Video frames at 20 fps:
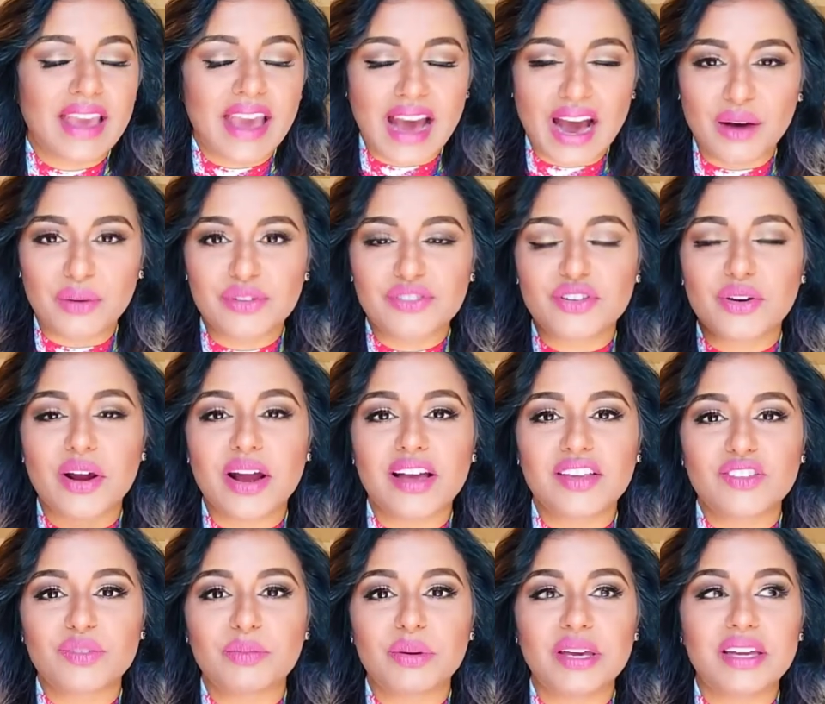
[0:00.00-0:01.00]
How is your
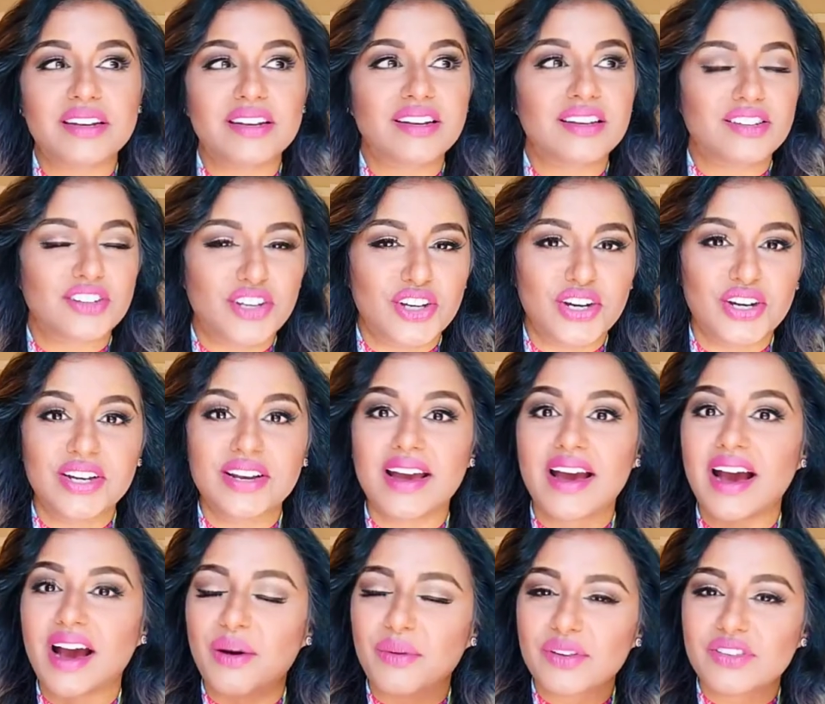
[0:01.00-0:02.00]
husband?
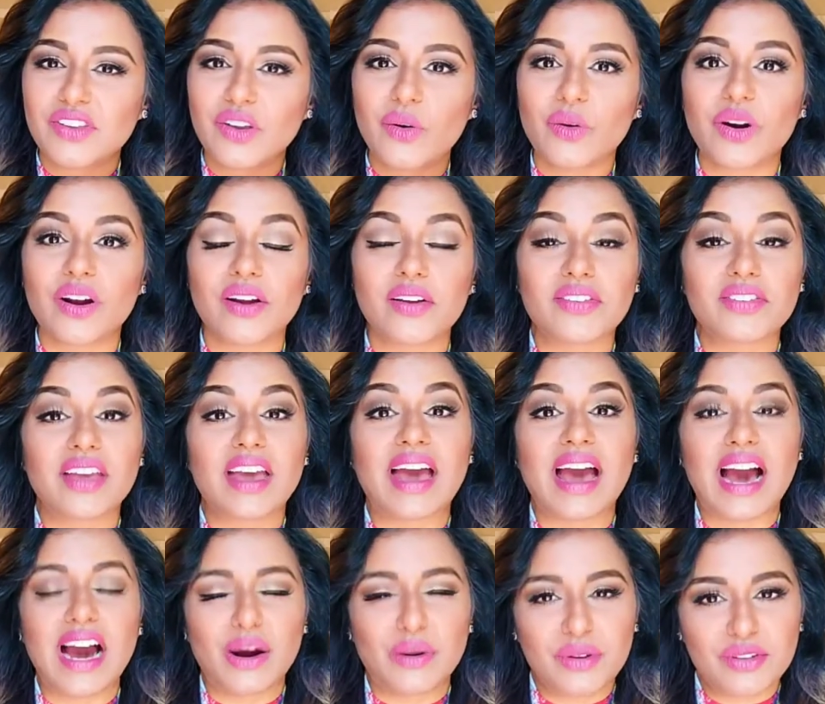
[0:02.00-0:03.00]
Good. How is yours?
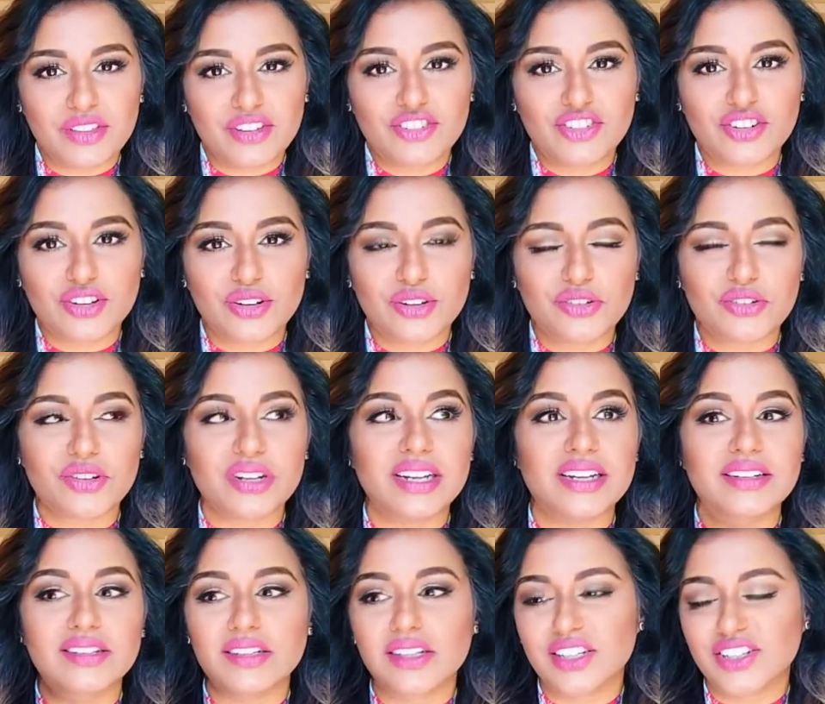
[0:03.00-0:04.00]
How are the
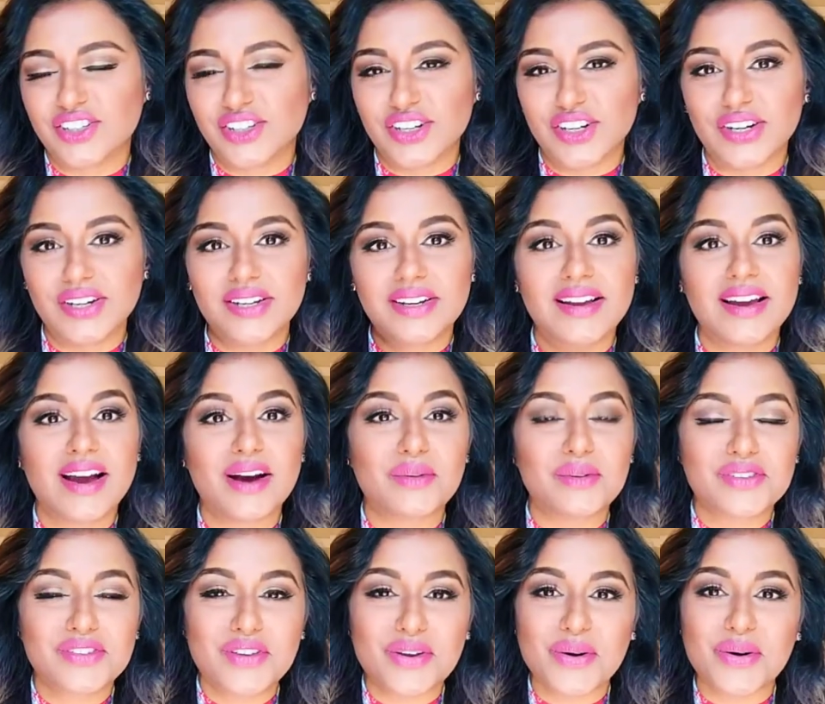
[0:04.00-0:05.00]
children? Good.
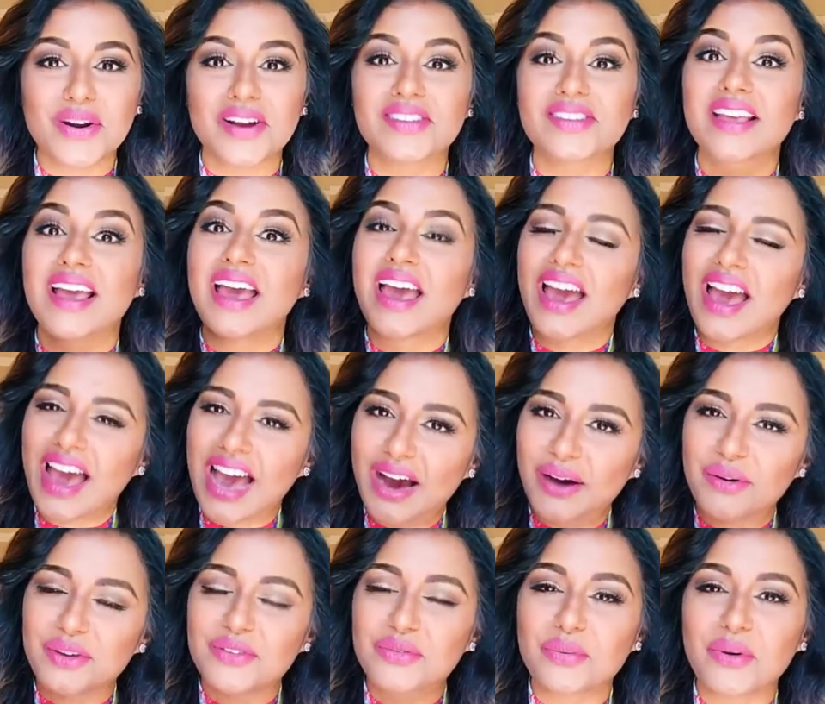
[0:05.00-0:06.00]
How is yours?
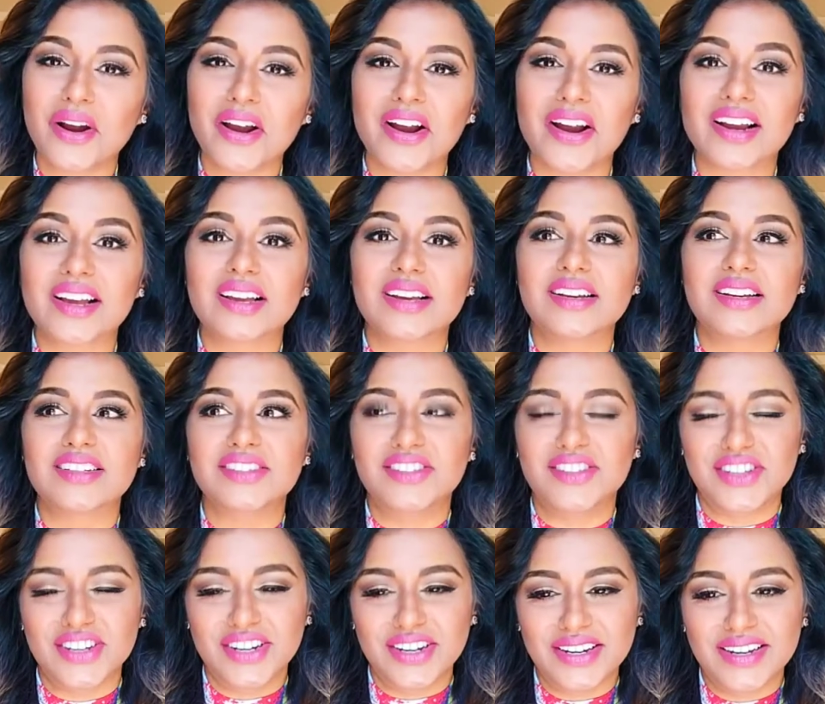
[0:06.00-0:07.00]
How is work?
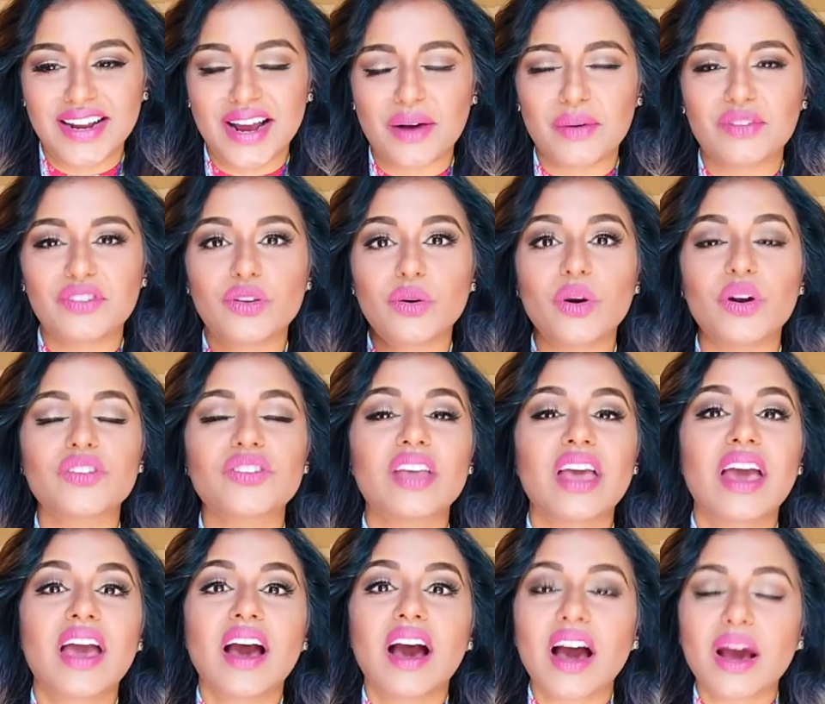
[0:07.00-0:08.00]
Good. How is yours?
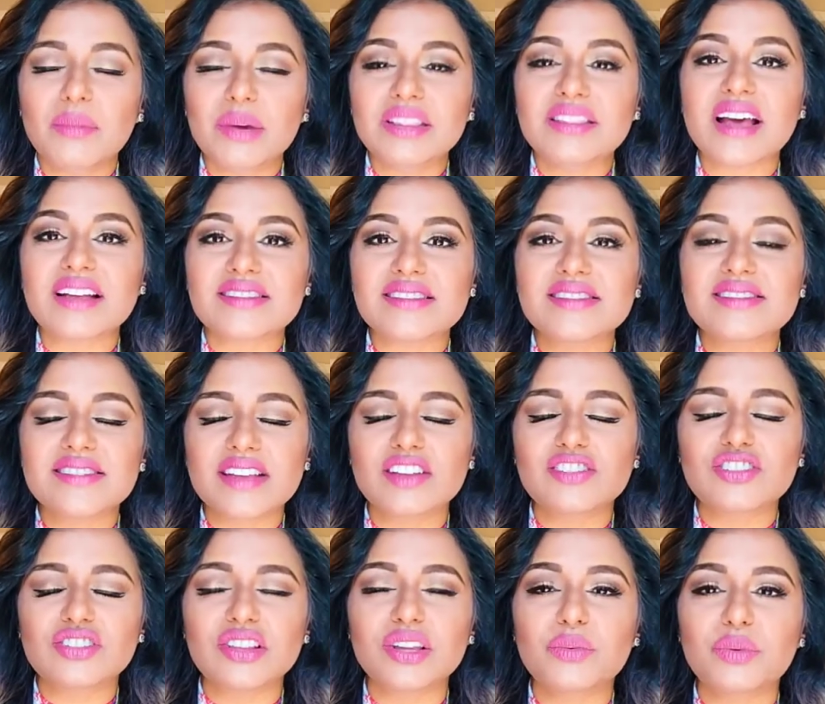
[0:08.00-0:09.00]
I mean, that's
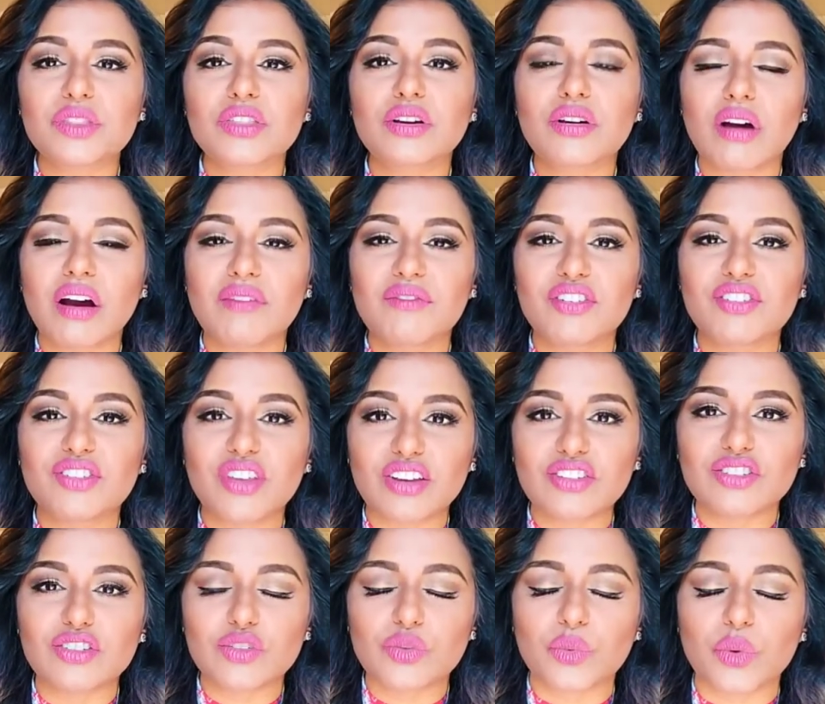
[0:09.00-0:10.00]
essentially what the
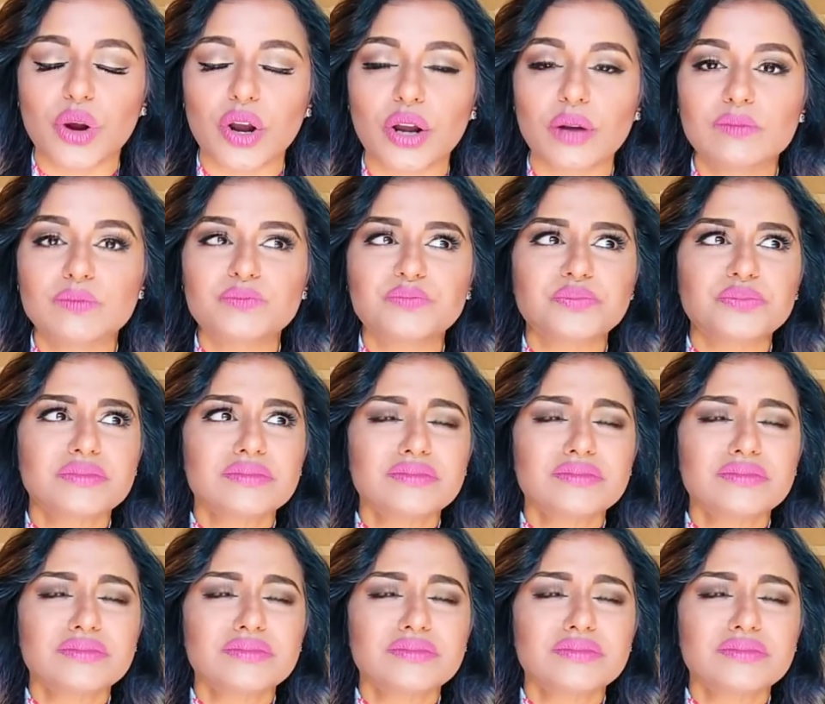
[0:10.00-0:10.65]
conversations were